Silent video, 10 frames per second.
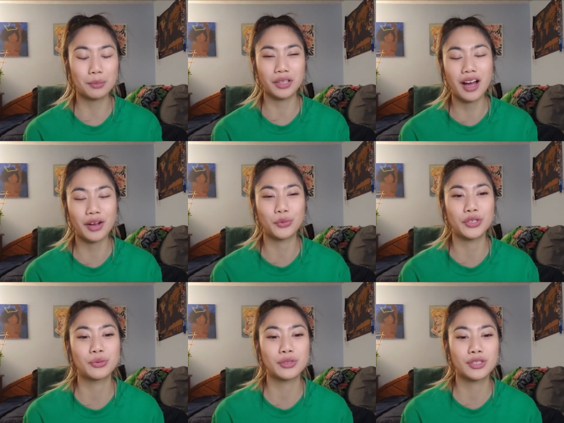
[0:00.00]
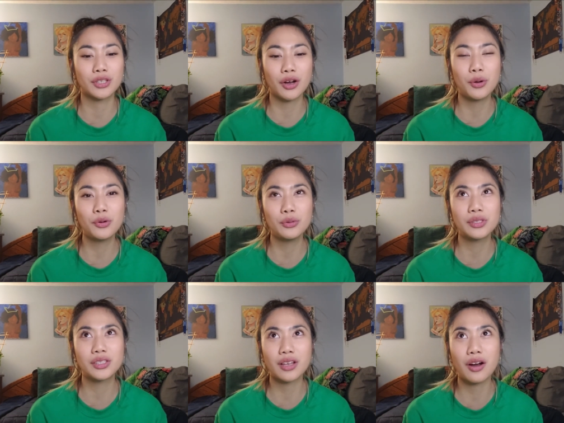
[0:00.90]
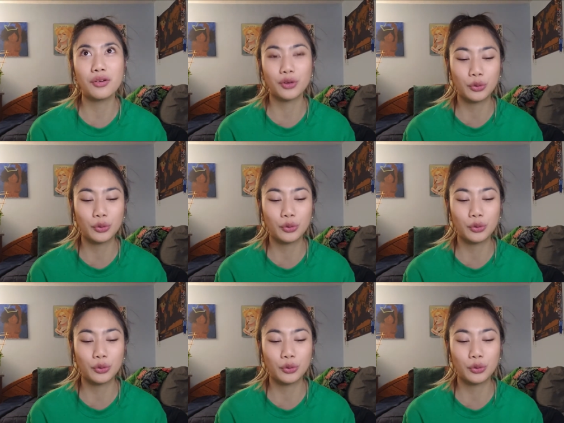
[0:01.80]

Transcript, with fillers: block, which was so, so